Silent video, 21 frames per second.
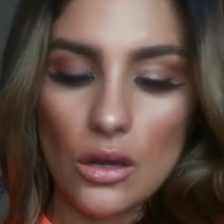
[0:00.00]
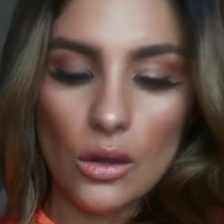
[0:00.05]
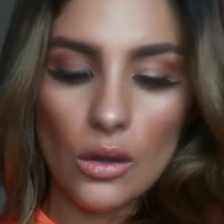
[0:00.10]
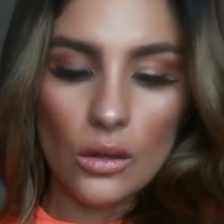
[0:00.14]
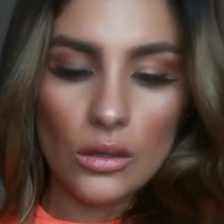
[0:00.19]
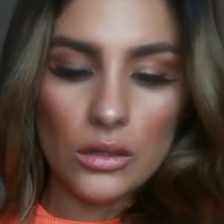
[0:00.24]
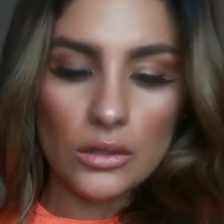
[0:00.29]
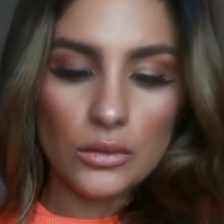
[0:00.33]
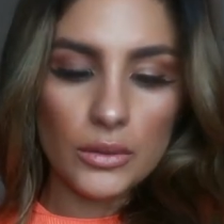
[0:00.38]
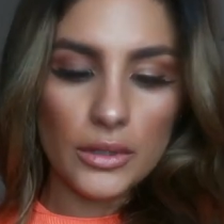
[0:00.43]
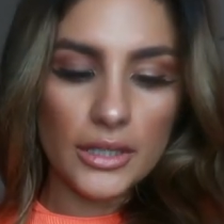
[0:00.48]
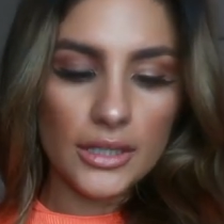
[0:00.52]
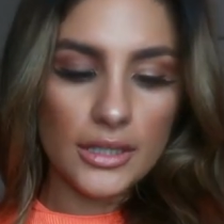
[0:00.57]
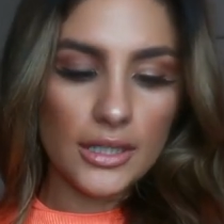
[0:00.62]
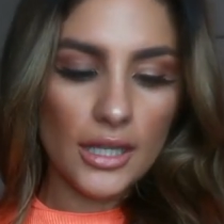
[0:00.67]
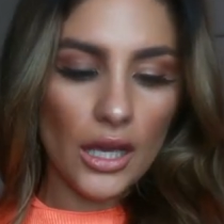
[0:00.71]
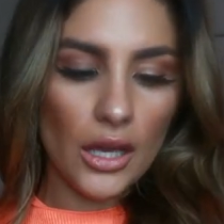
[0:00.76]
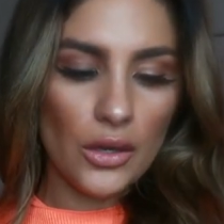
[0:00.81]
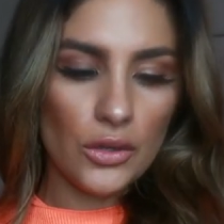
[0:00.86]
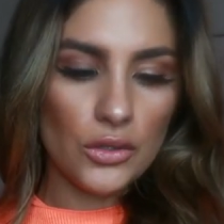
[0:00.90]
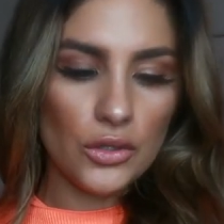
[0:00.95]
all the way
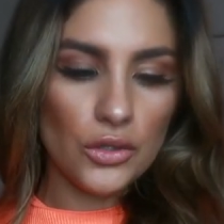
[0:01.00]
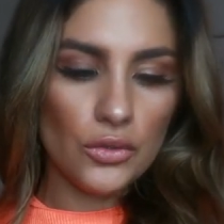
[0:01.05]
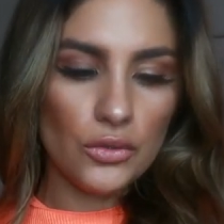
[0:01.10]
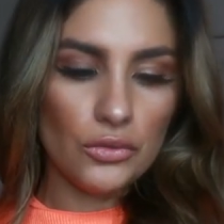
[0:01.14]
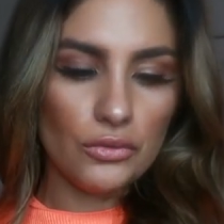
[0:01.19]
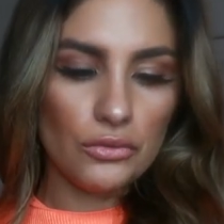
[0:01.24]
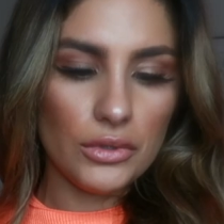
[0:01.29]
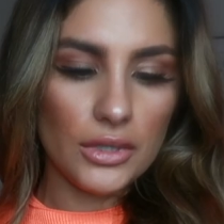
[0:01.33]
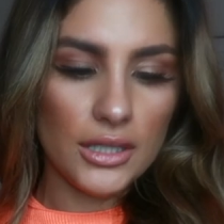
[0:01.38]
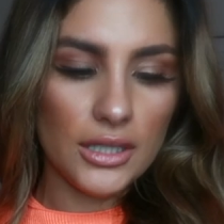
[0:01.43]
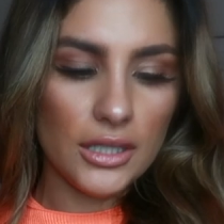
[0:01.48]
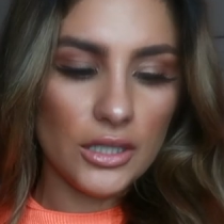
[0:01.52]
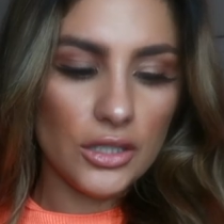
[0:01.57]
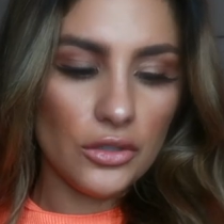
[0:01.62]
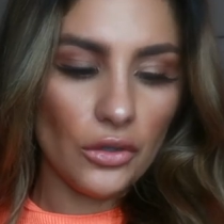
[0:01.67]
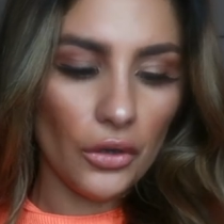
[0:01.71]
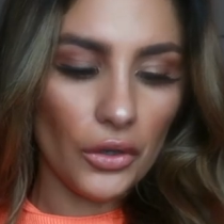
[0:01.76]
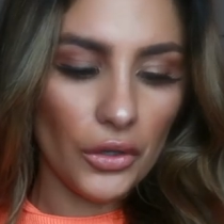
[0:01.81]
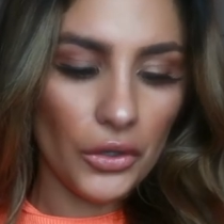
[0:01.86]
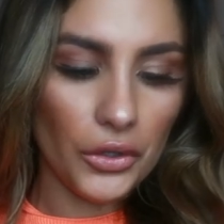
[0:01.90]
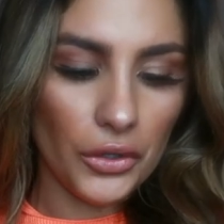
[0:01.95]
down to a really
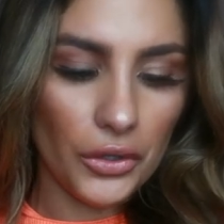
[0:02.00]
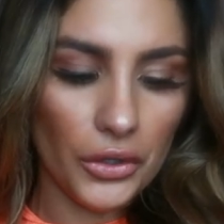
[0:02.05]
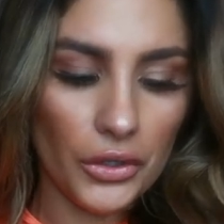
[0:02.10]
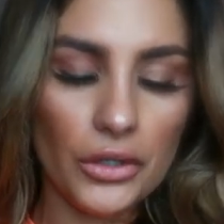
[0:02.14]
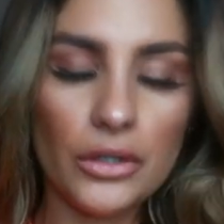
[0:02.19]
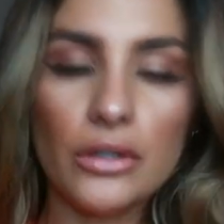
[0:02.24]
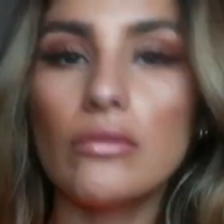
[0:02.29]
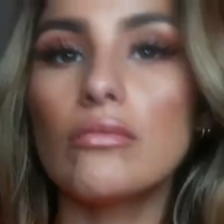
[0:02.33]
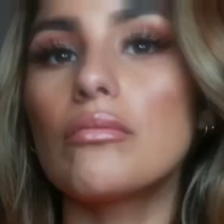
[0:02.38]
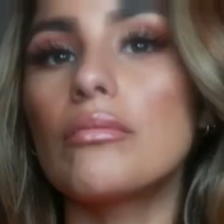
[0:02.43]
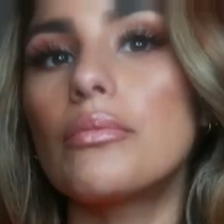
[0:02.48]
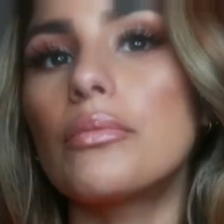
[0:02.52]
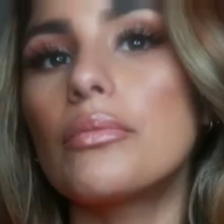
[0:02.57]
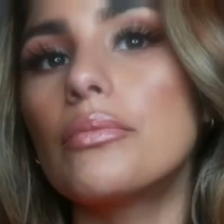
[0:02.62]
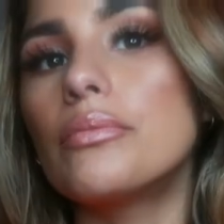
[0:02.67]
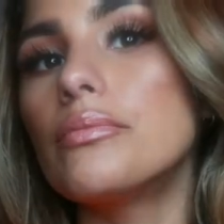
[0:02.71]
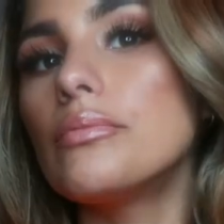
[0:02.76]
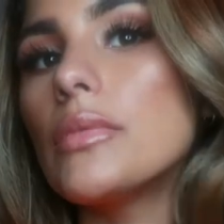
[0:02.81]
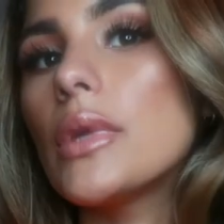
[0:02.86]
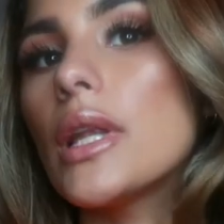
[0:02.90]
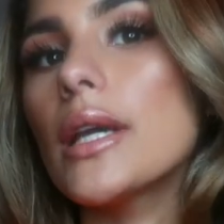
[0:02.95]
darker
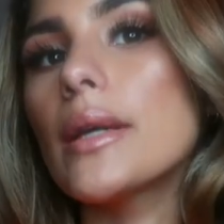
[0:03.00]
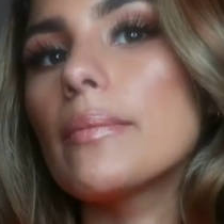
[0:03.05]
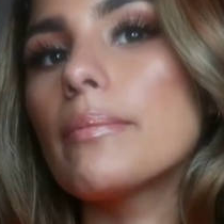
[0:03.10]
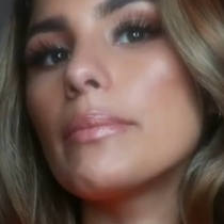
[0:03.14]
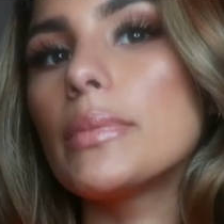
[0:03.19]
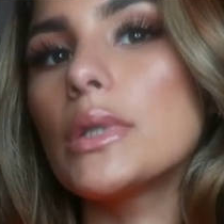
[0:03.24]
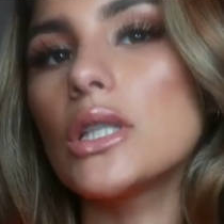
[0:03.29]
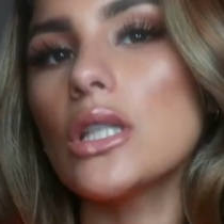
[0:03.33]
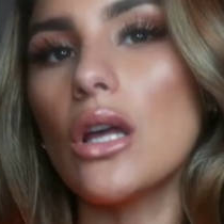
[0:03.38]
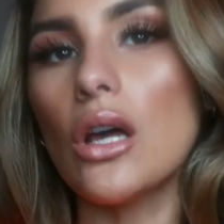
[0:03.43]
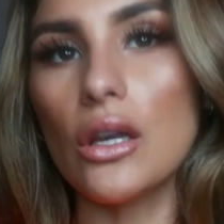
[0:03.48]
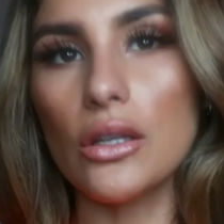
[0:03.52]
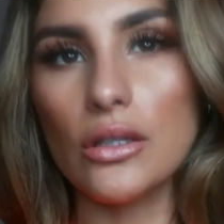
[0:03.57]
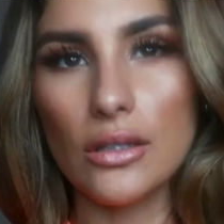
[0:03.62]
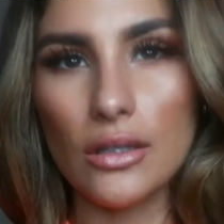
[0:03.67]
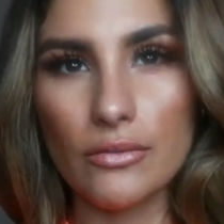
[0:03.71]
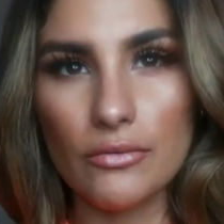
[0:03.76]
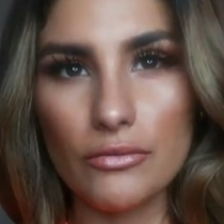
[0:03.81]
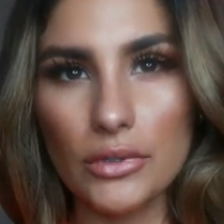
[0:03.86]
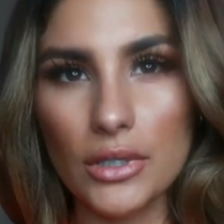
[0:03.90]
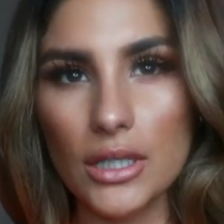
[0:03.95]
like
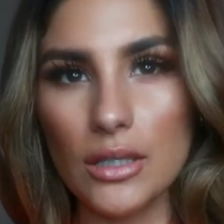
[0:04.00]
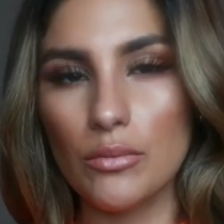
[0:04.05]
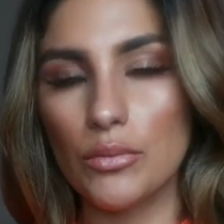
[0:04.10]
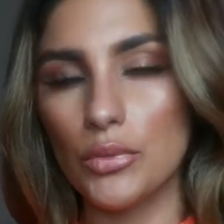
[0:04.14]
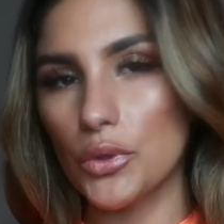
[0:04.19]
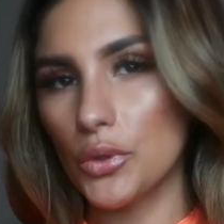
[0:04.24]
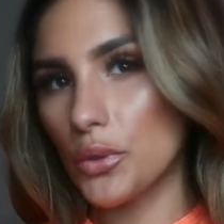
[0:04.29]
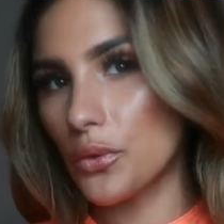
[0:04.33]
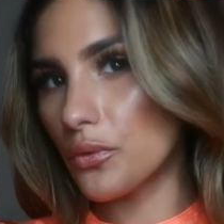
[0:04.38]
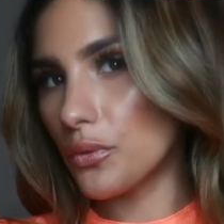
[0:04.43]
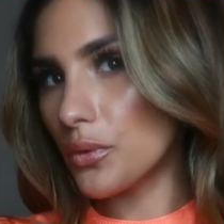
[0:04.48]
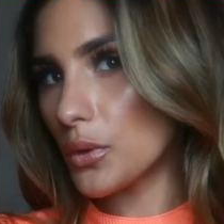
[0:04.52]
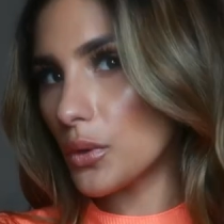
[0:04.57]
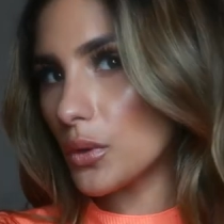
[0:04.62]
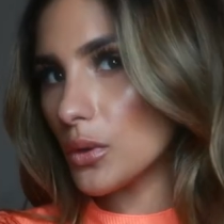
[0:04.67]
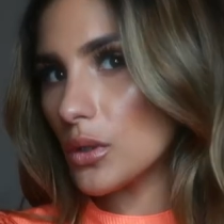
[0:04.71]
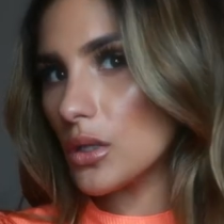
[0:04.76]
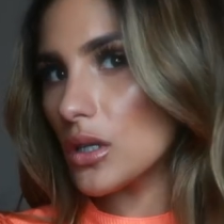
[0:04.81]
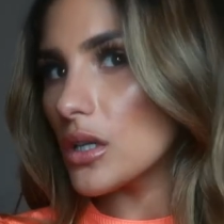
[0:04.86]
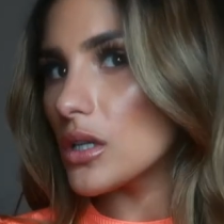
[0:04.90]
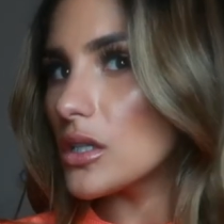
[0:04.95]
blonde, really
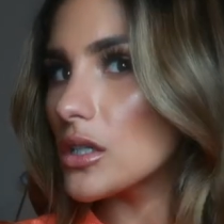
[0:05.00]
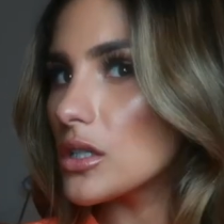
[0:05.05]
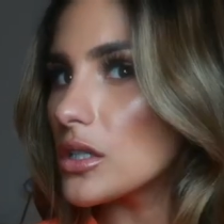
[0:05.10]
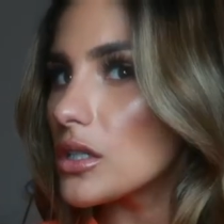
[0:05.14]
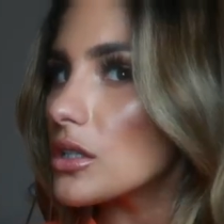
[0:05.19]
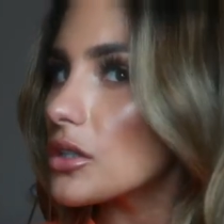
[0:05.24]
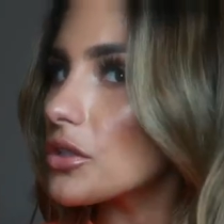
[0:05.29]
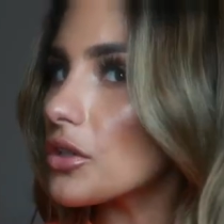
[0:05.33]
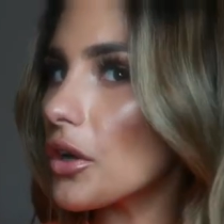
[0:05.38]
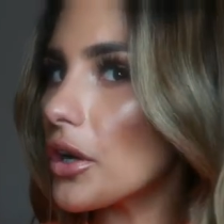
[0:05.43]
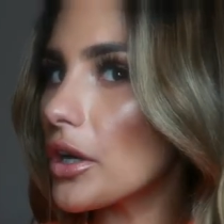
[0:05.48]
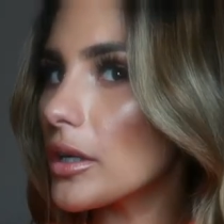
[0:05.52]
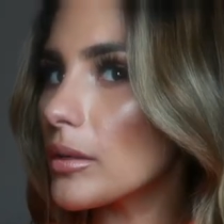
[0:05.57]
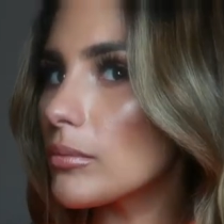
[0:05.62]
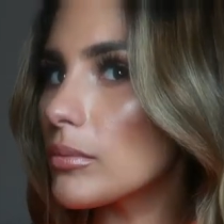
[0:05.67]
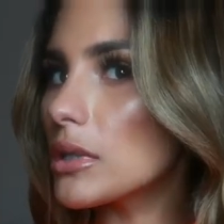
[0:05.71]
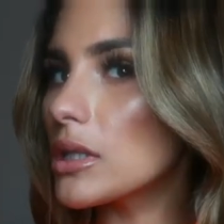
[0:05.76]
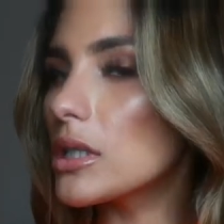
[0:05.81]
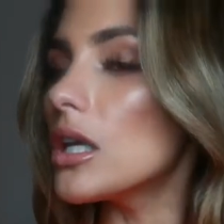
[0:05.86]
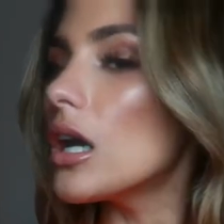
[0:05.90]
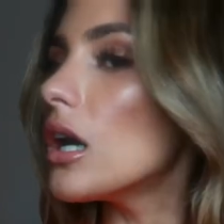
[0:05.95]
beautiful
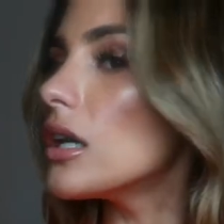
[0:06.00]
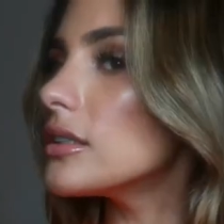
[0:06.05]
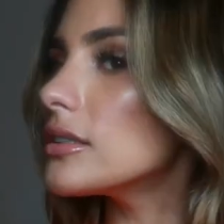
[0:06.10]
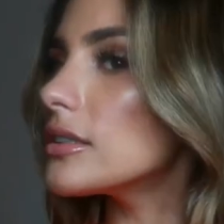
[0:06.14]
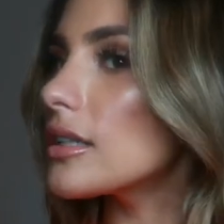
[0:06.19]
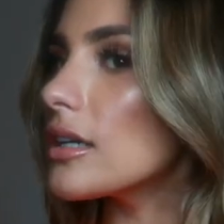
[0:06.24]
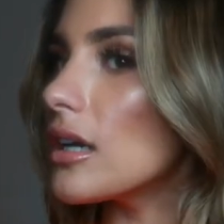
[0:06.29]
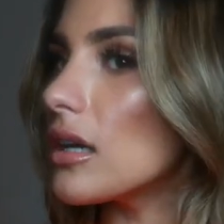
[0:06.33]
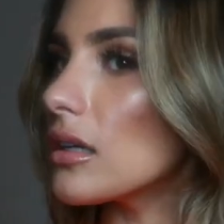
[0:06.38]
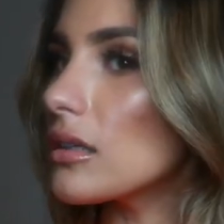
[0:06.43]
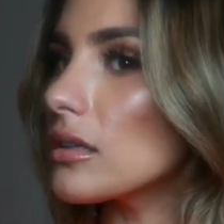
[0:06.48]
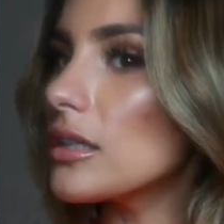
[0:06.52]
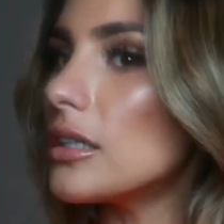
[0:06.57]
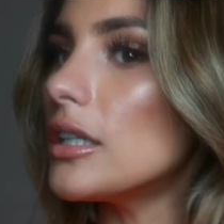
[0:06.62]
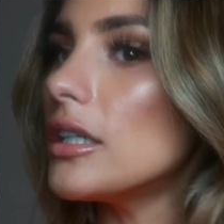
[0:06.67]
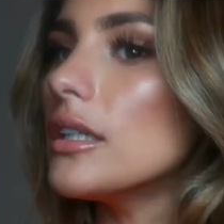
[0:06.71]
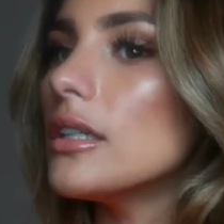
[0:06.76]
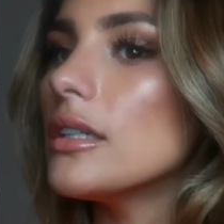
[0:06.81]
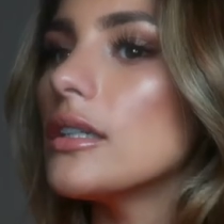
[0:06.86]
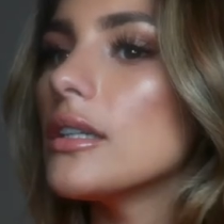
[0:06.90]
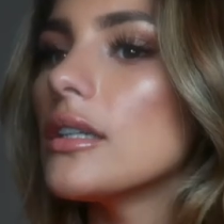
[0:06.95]
dark blonde
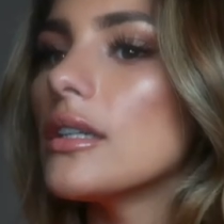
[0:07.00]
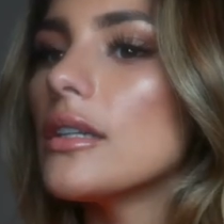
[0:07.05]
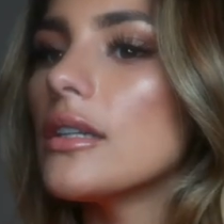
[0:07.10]
color.